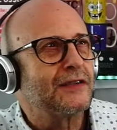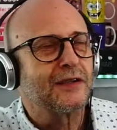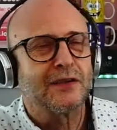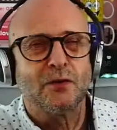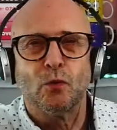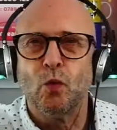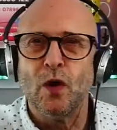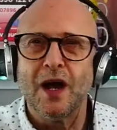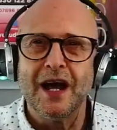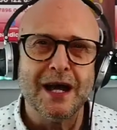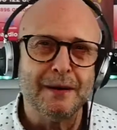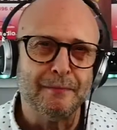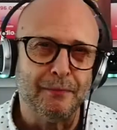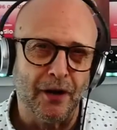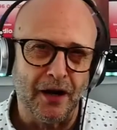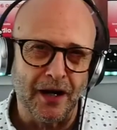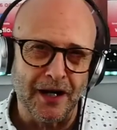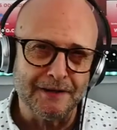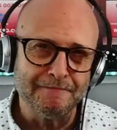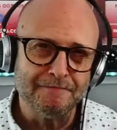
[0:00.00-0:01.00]

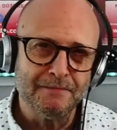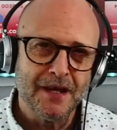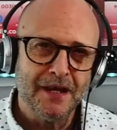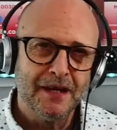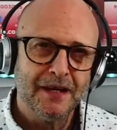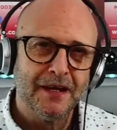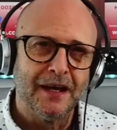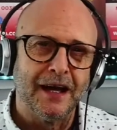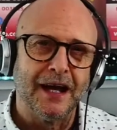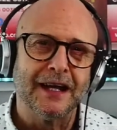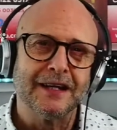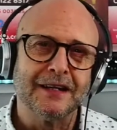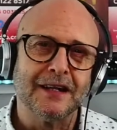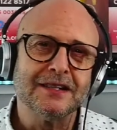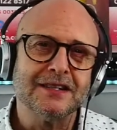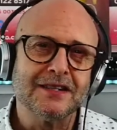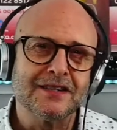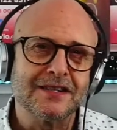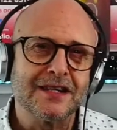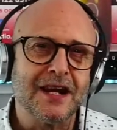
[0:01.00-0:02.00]
Whereby, and I
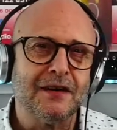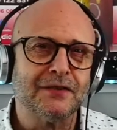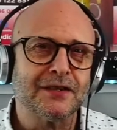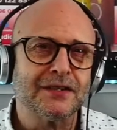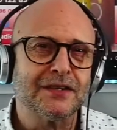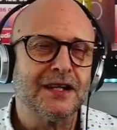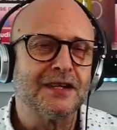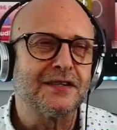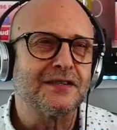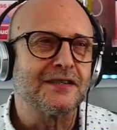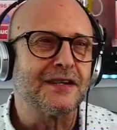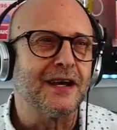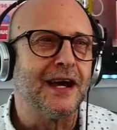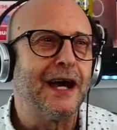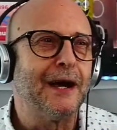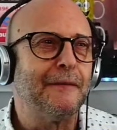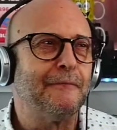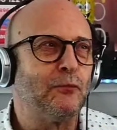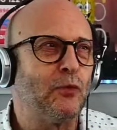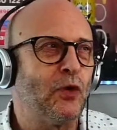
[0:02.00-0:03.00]
discovered this
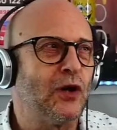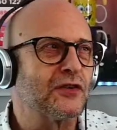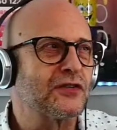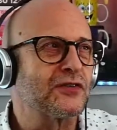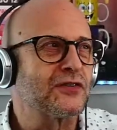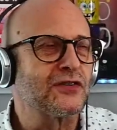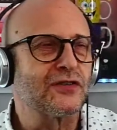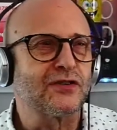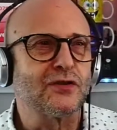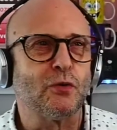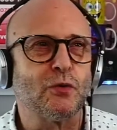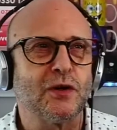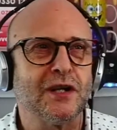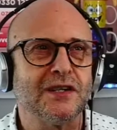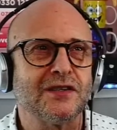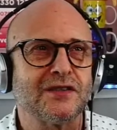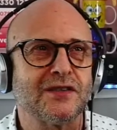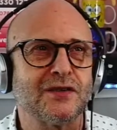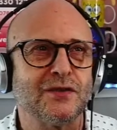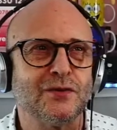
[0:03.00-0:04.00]
whilst talking
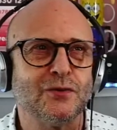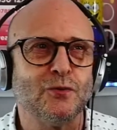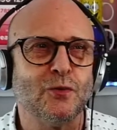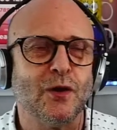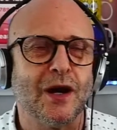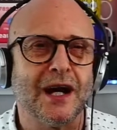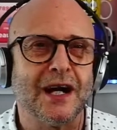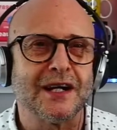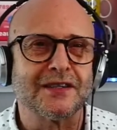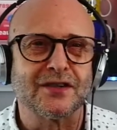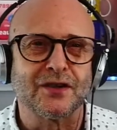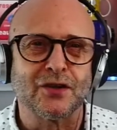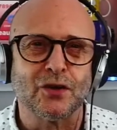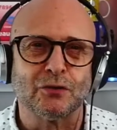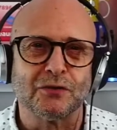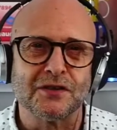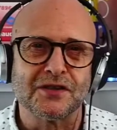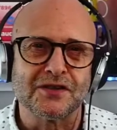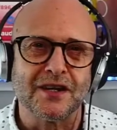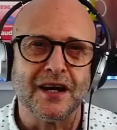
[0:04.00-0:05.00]
to
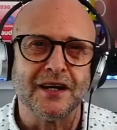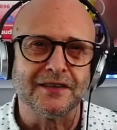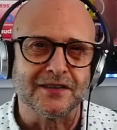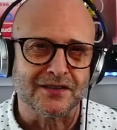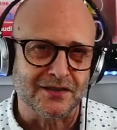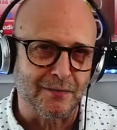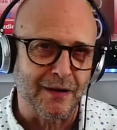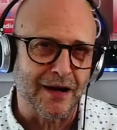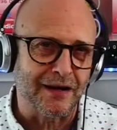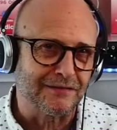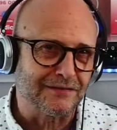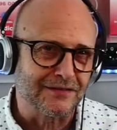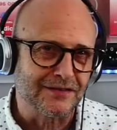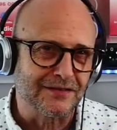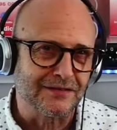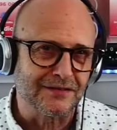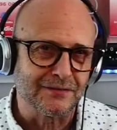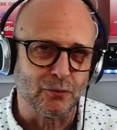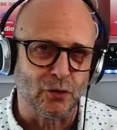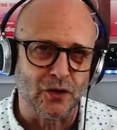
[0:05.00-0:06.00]
Corey Sanders about
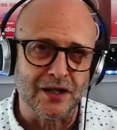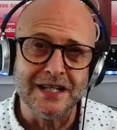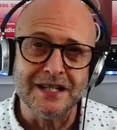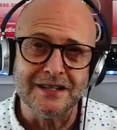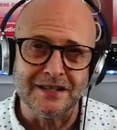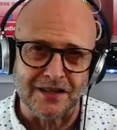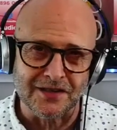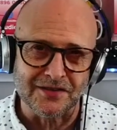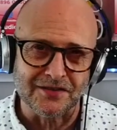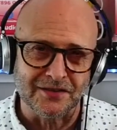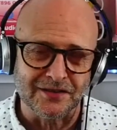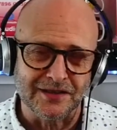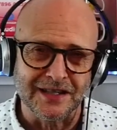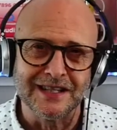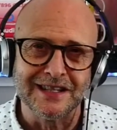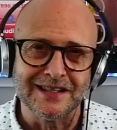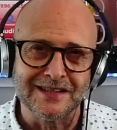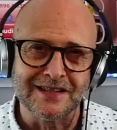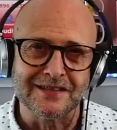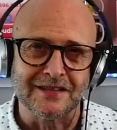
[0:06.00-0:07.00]
what he does in
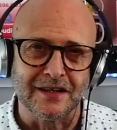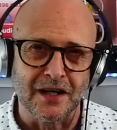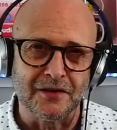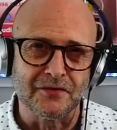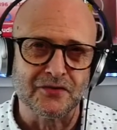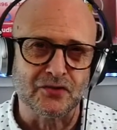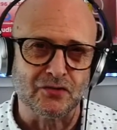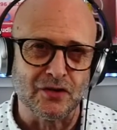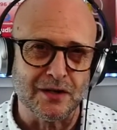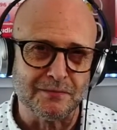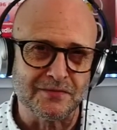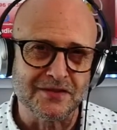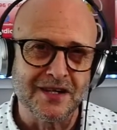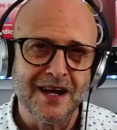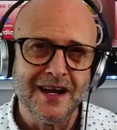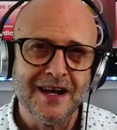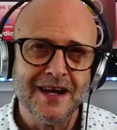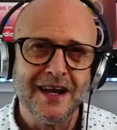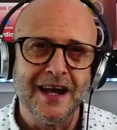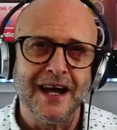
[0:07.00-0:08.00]
his live streams,
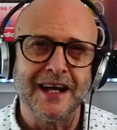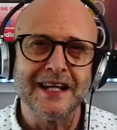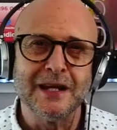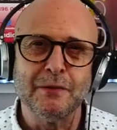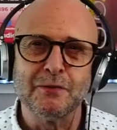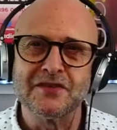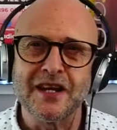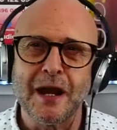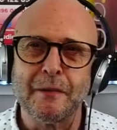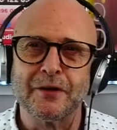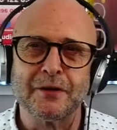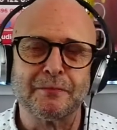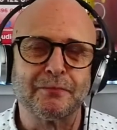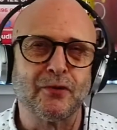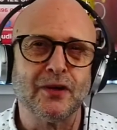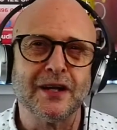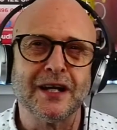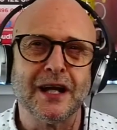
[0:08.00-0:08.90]
and he was able to bring